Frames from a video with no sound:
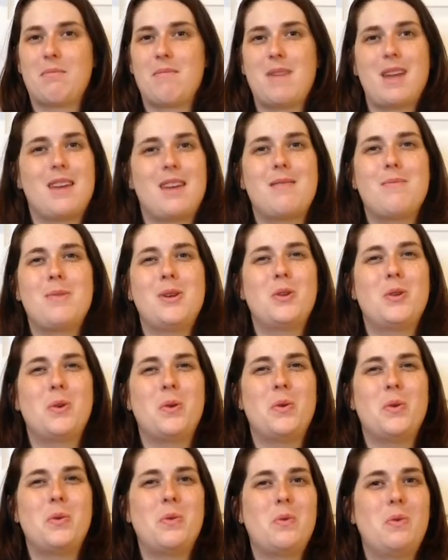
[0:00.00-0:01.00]
maybe
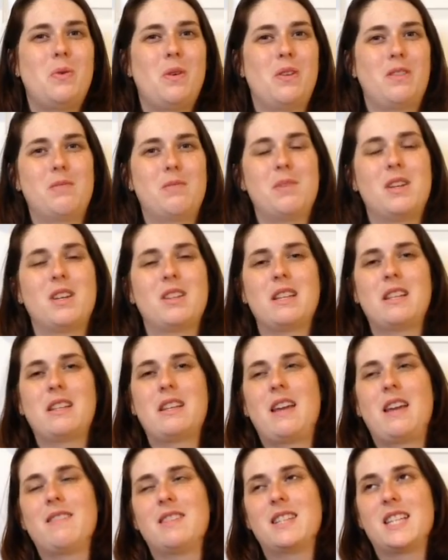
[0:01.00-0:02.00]
2 to be on the
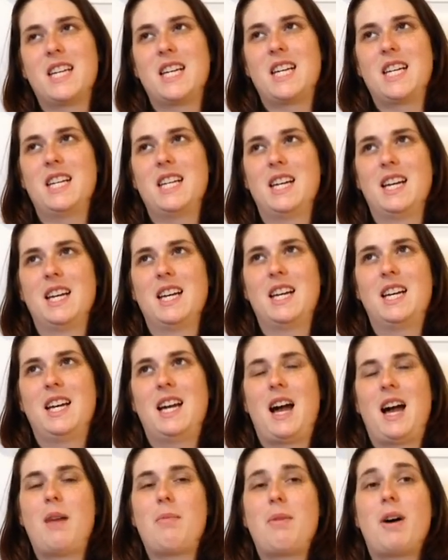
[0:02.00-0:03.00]
safe side.
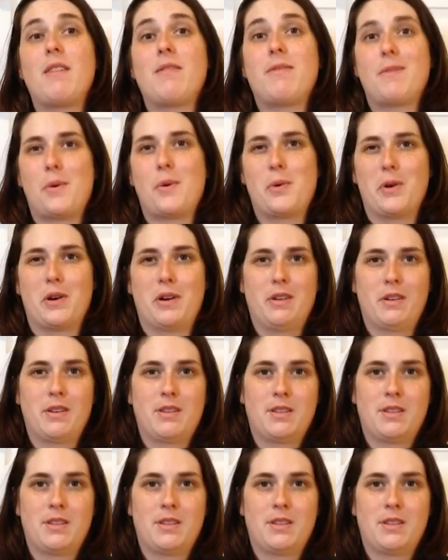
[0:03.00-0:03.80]
I bought 4.